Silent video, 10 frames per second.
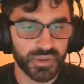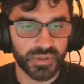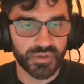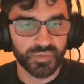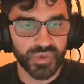
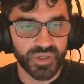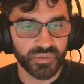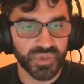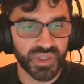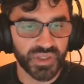When
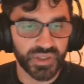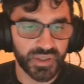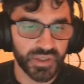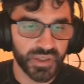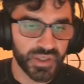we
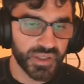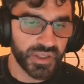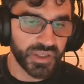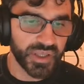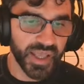
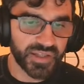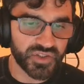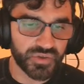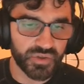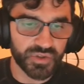
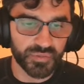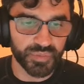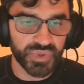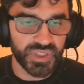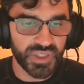cancel or
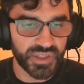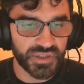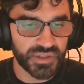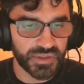complete,